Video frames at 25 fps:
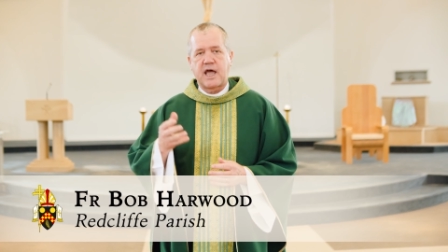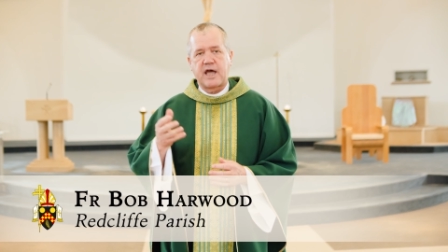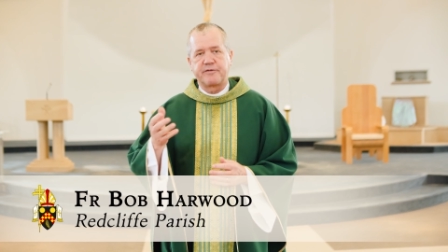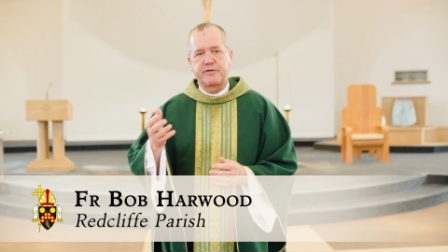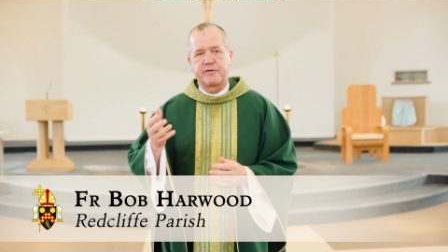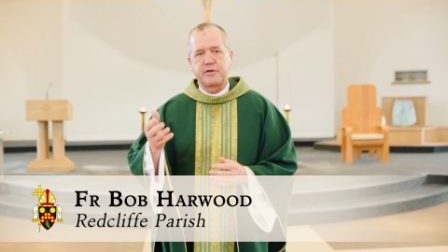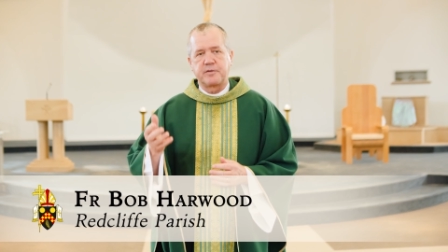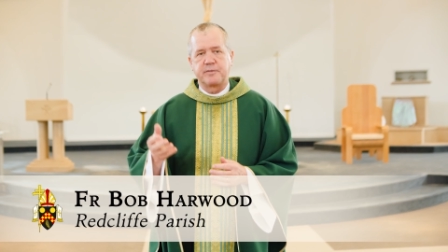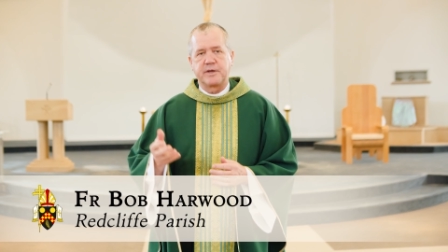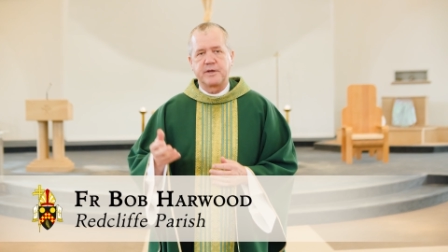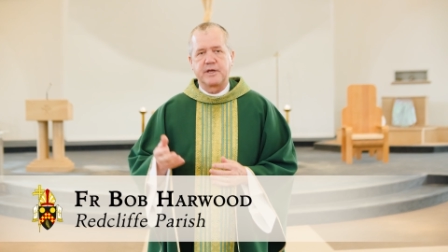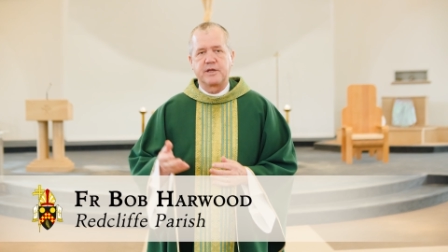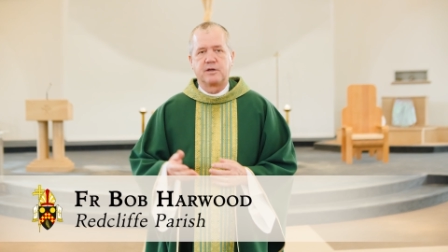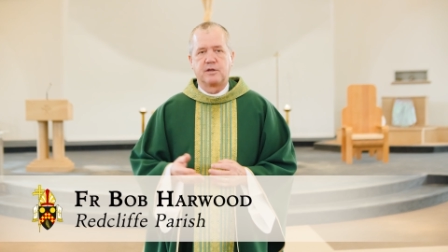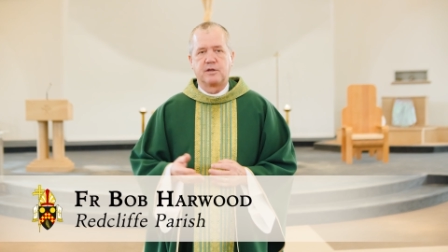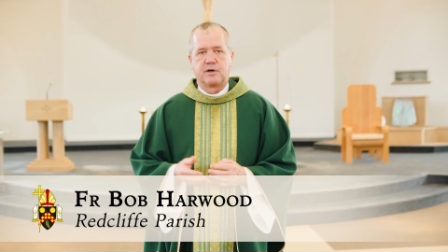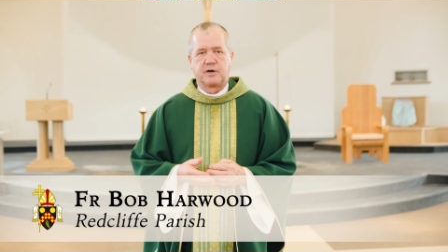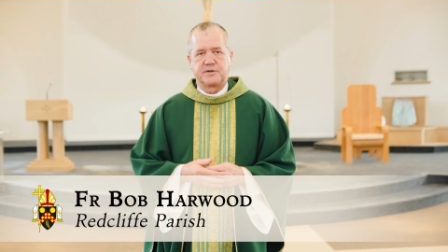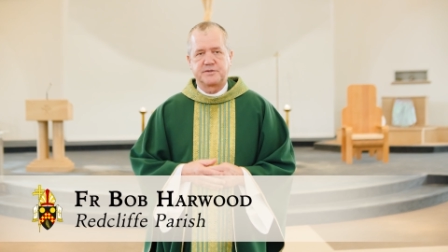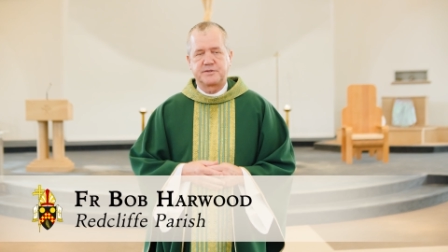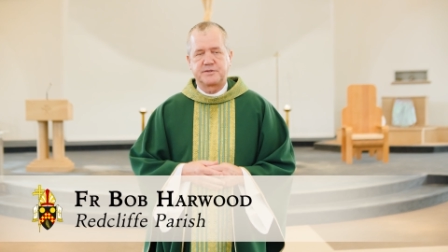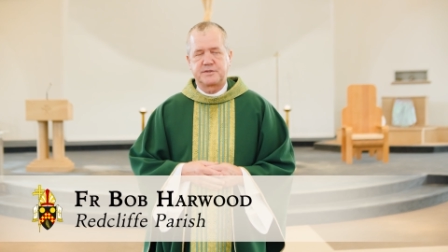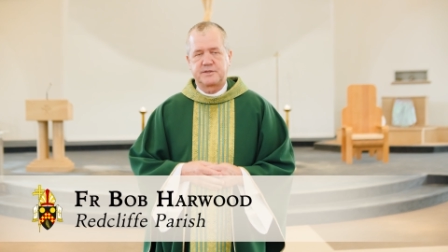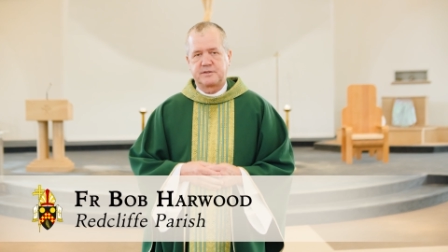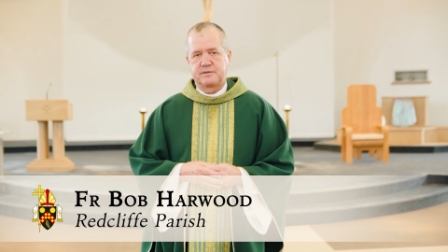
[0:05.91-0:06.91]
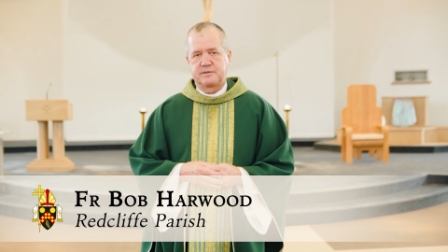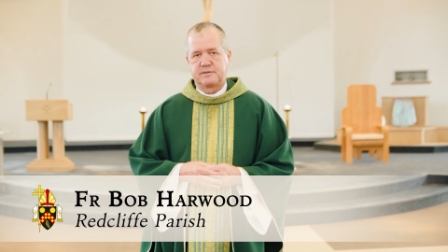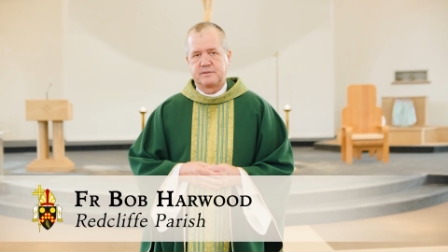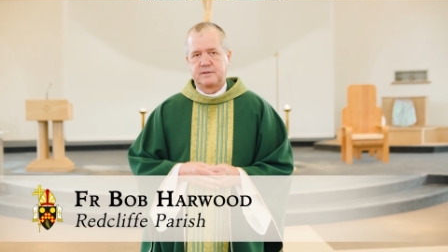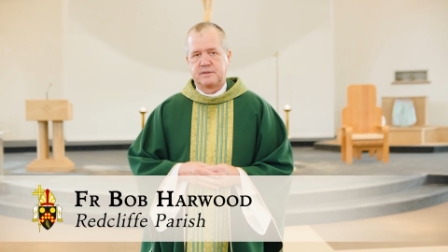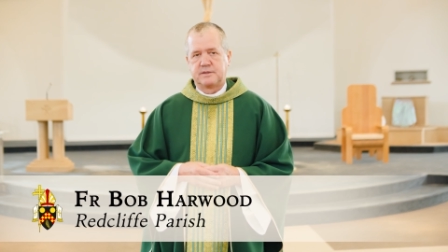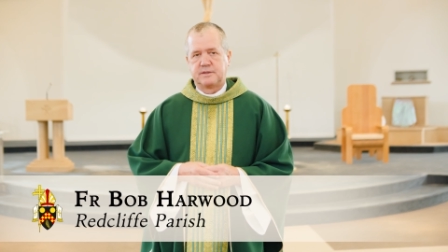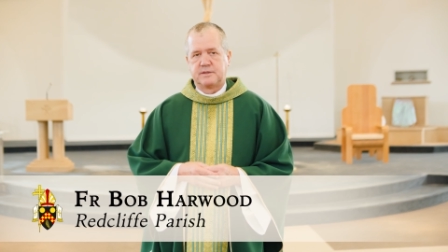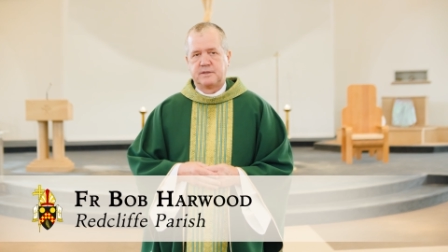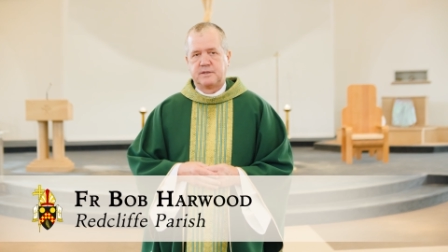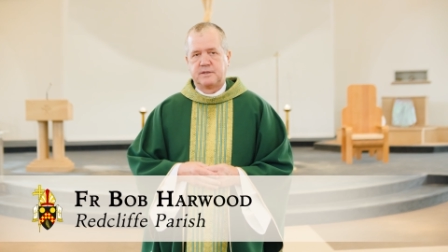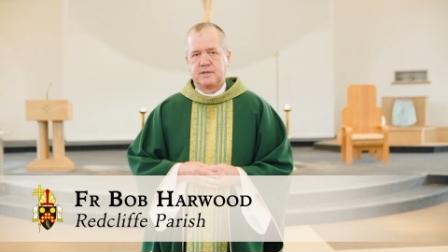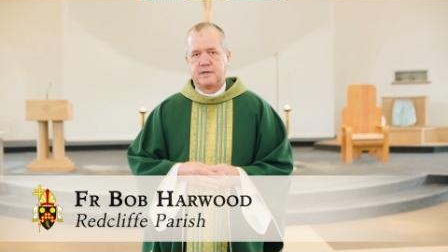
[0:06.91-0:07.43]
having been lost
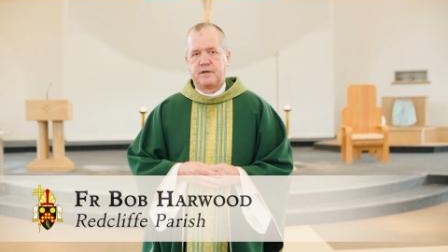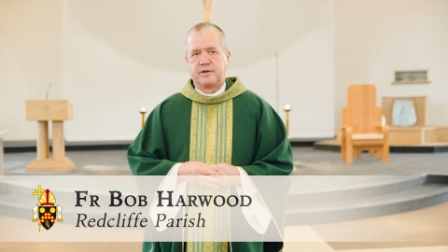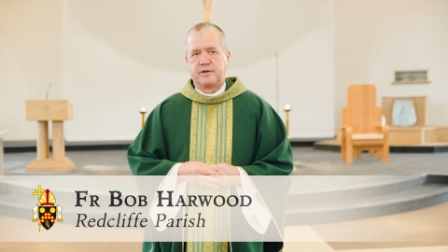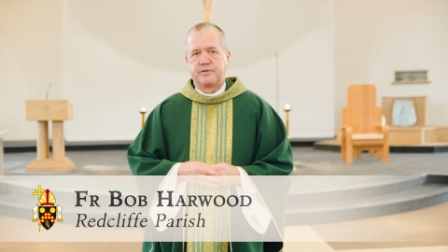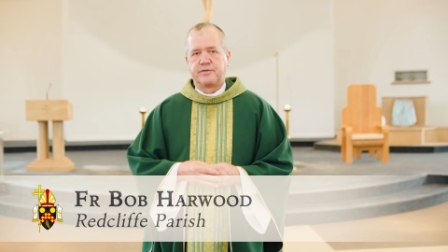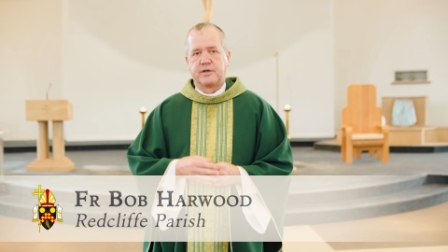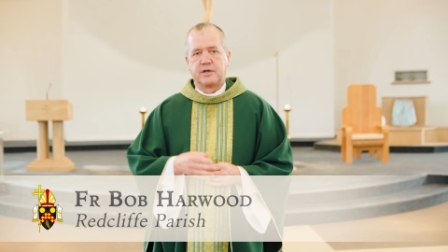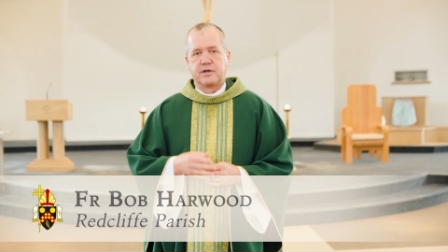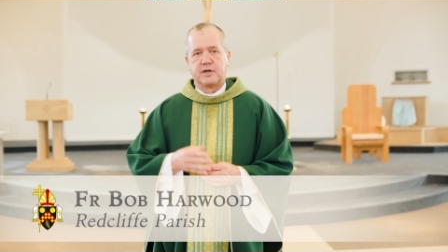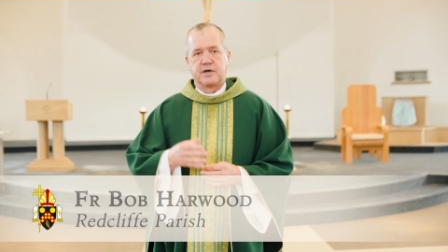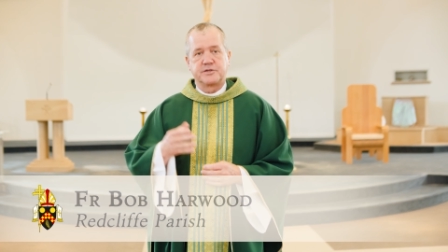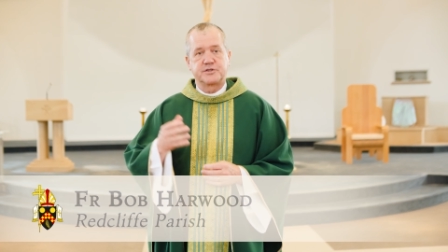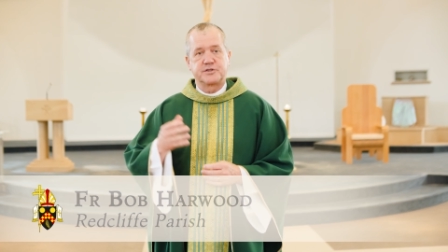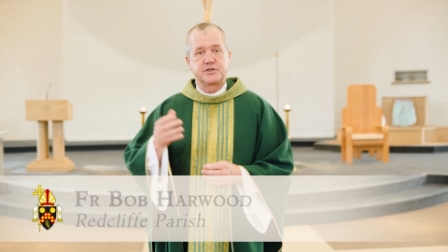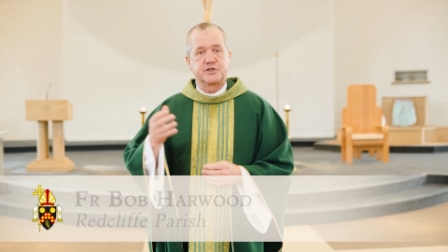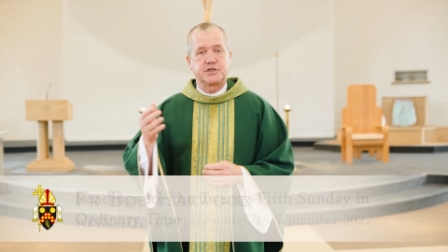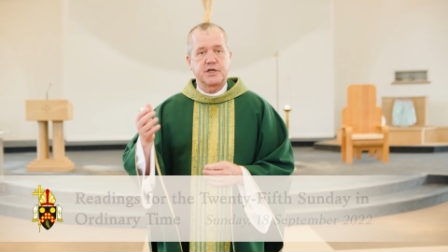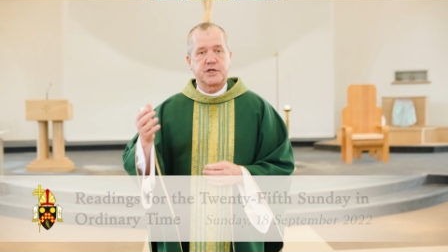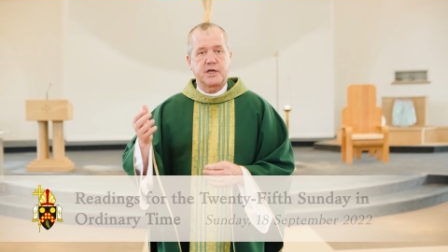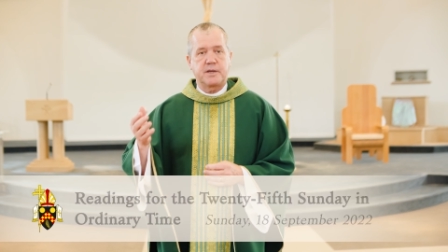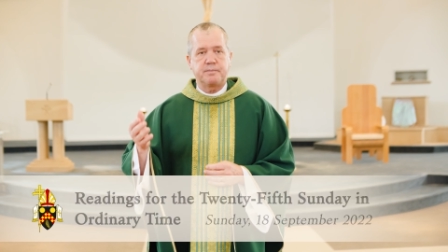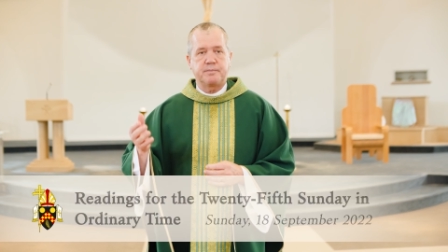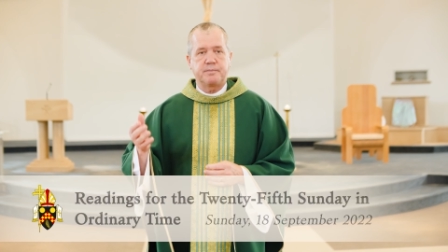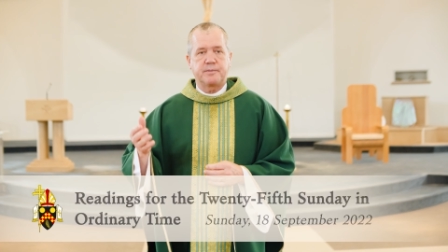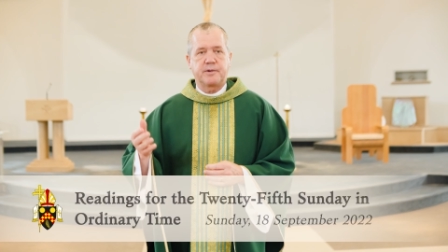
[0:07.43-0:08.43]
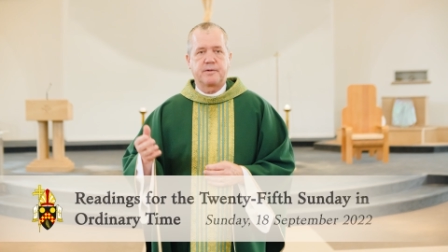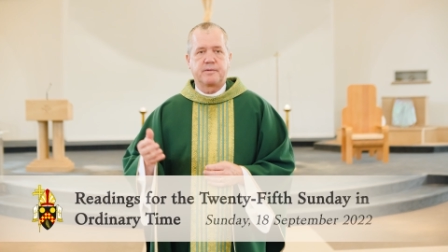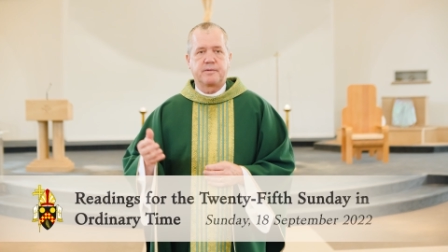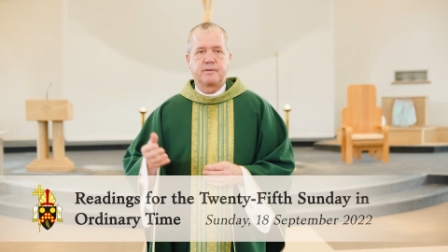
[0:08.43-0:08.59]
the lost sheep,